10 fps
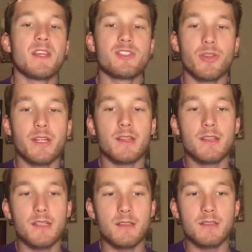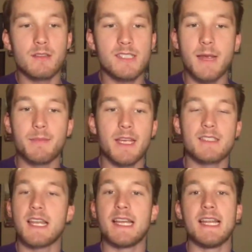So the same
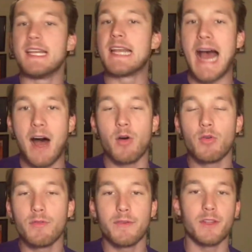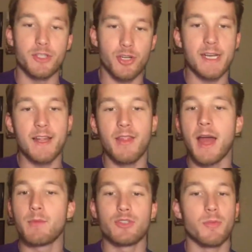things they need now for the trade
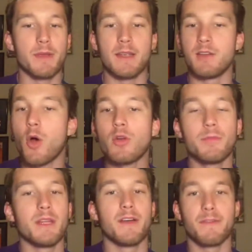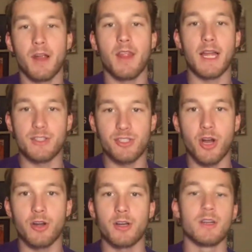deadline, which would be notably a frontline
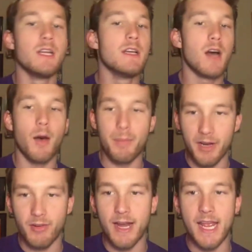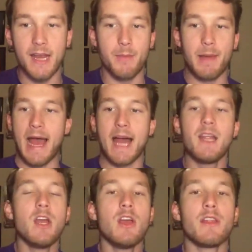starter, a big right-handed
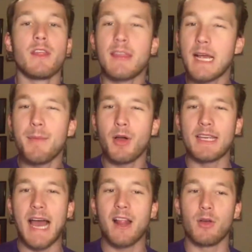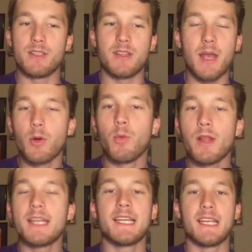bat. The thing about Gallo is they were
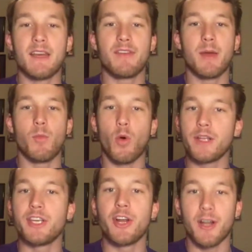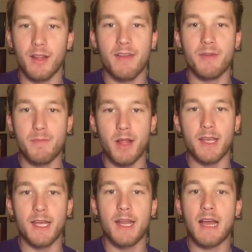willing to give him 1 year and $11
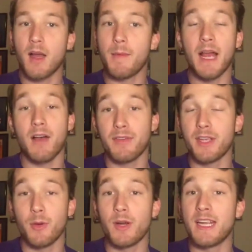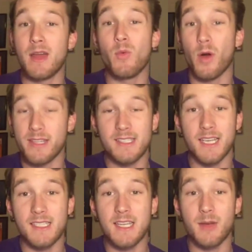million coming off a year where he hit
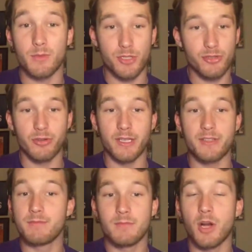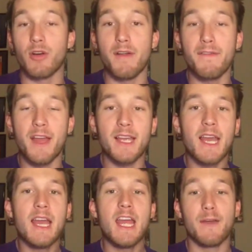160 and was truly horrific.
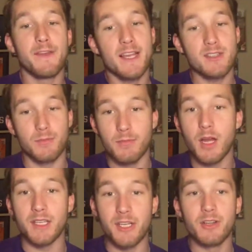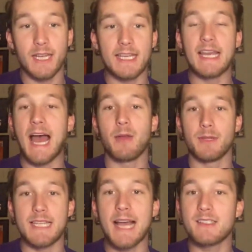If he has a year like he had
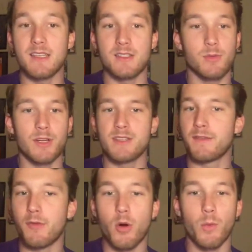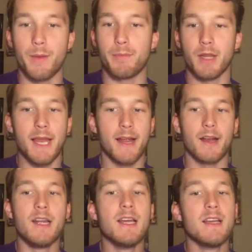with Texas where he's a four-win
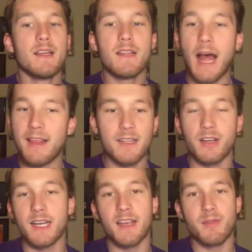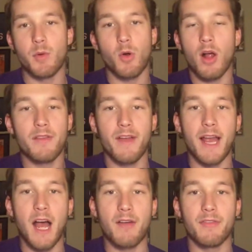player, I think they're going to give him a
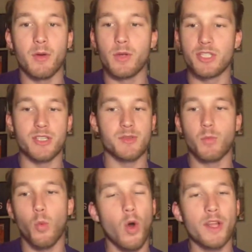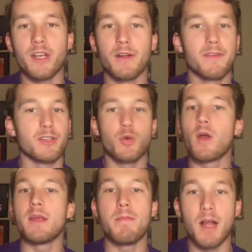qualifying offer, which is 1 year for
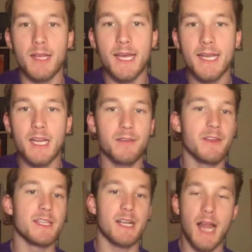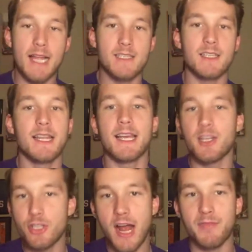$20 million. And if he declines it, they get
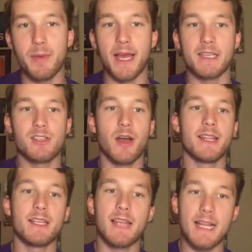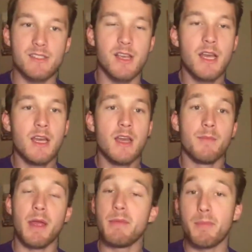a draft pick. So I think that's
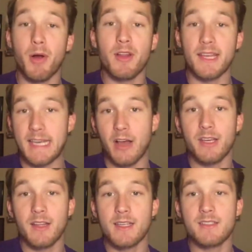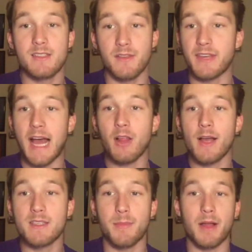maybe part of the calculus, is if Gallo
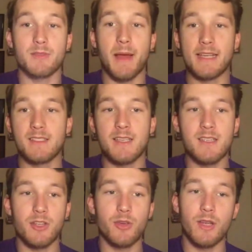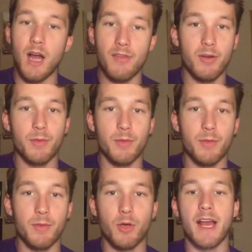has a bounce-back season, you can offer him the
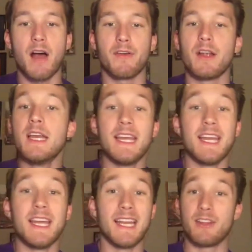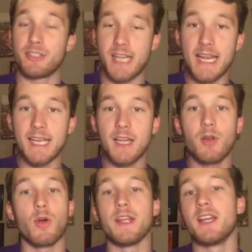qualifying offer. He can either take
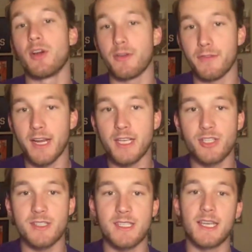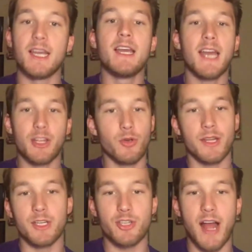it or he can go to free agency and you
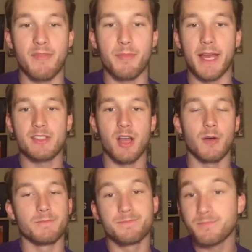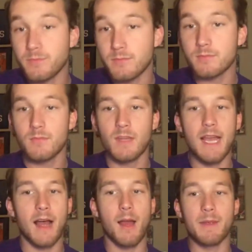get a draft pick. So
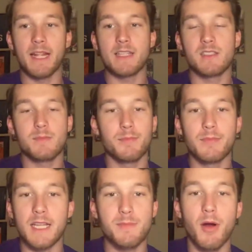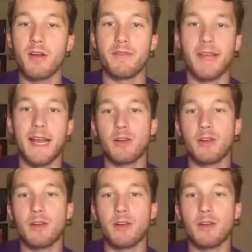yeah, I mean, that's part of it.